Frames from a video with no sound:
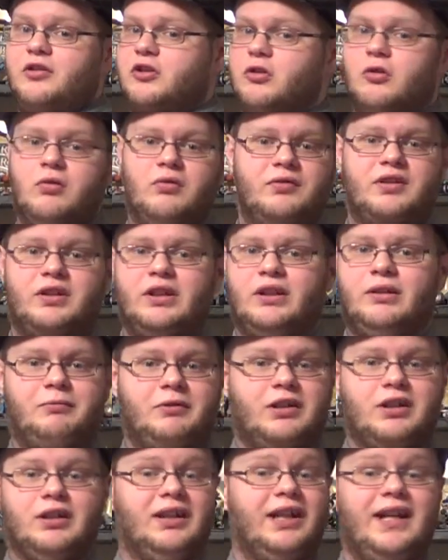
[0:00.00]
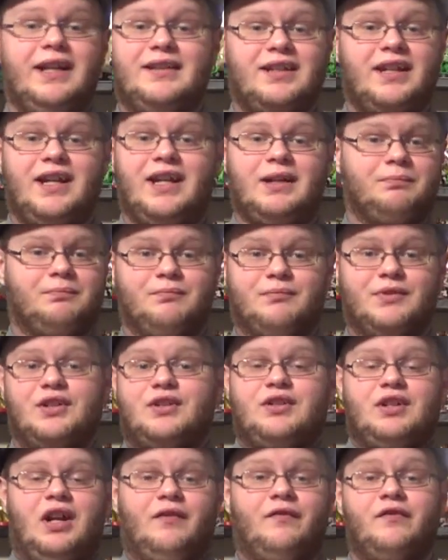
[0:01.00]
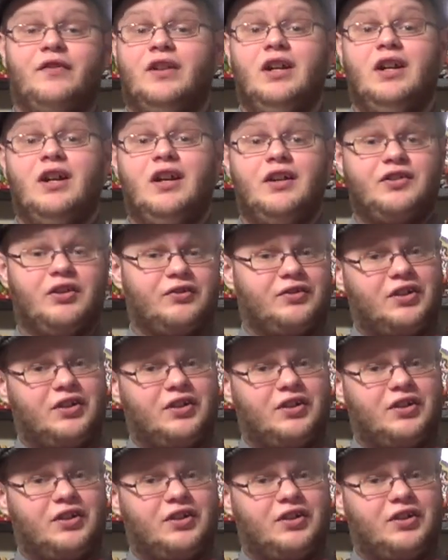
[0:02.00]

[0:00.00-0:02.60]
cool to collect and stuff. So